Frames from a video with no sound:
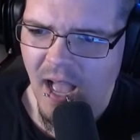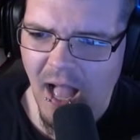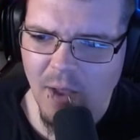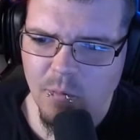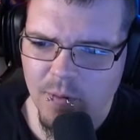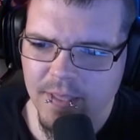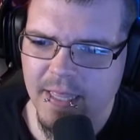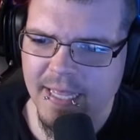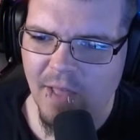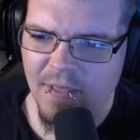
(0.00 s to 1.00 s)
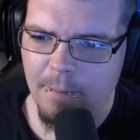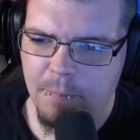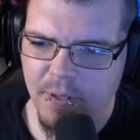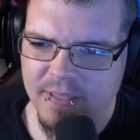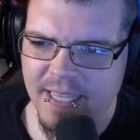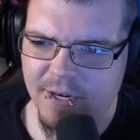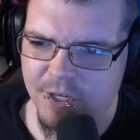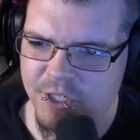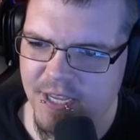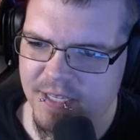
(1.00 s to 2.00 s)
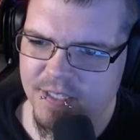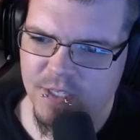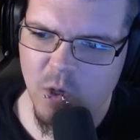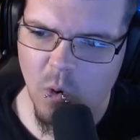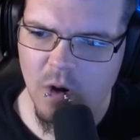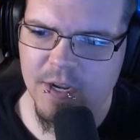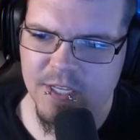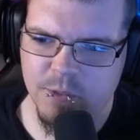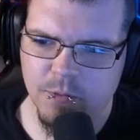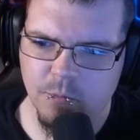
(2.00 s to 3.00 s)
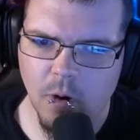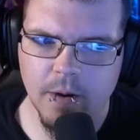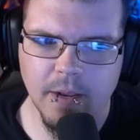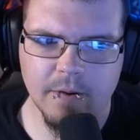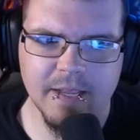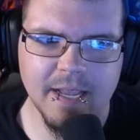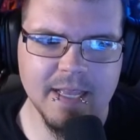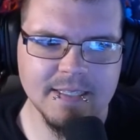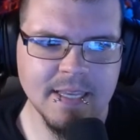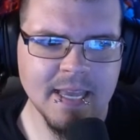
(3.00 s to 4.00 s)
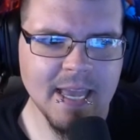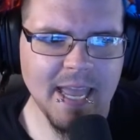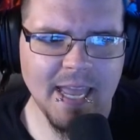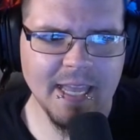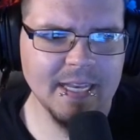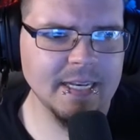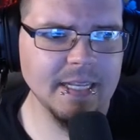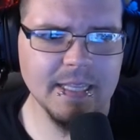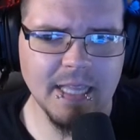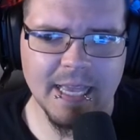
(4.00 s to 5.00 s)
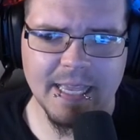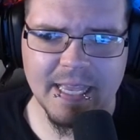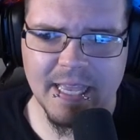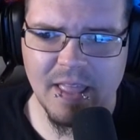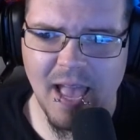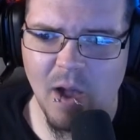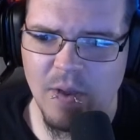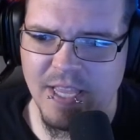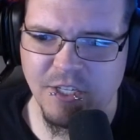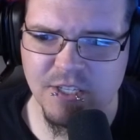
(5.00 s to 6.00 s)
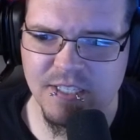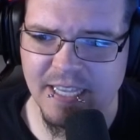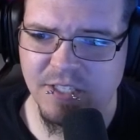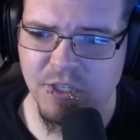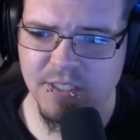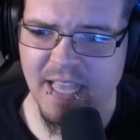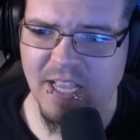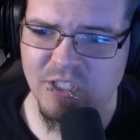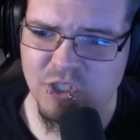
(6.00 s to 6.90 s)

I really like how they built the energy into the chorus with Rory Rodriguez and, like, how he just, like, took that and